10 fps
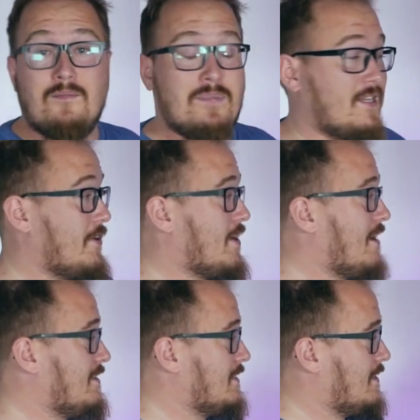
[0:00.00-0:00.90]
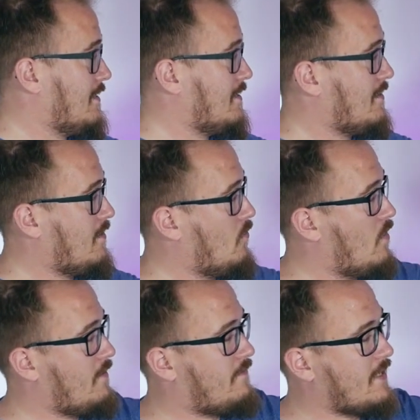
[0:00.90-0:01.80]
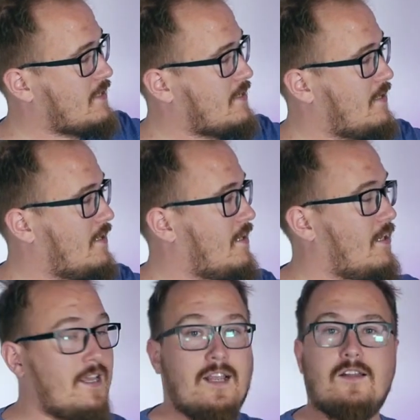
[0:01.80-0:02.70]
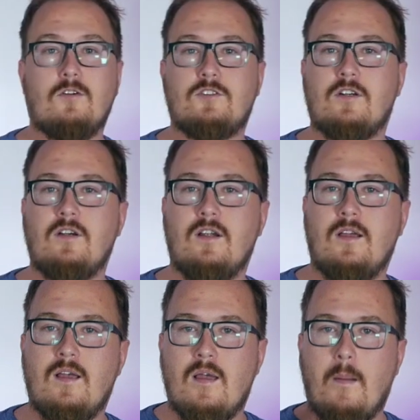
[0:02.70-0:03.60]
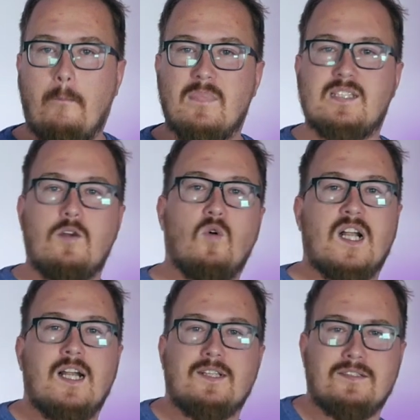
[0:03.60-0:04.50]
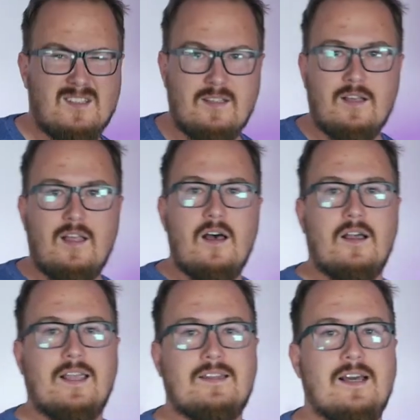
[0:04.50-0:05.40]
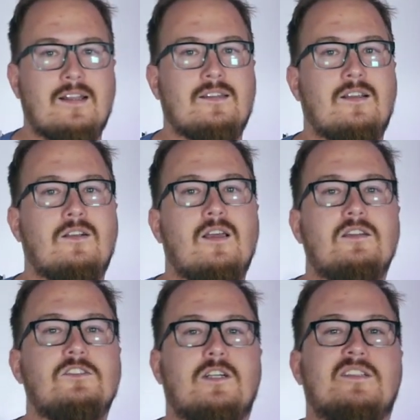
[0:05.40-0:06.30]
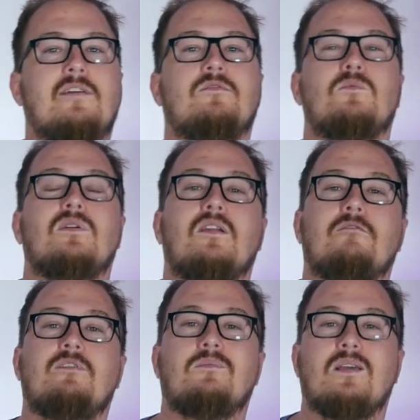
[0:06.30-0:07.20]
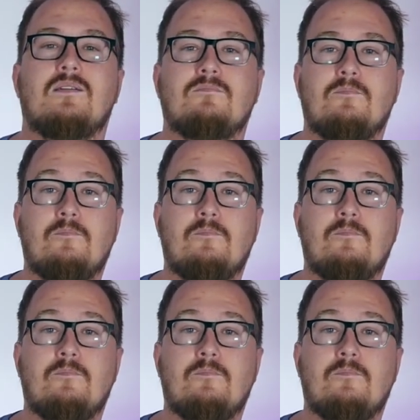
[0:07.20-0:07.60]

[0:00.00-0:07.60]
But there you have it. 1 fixed enclosure, missing 1 nut. I'll get that in there just after we're done filming.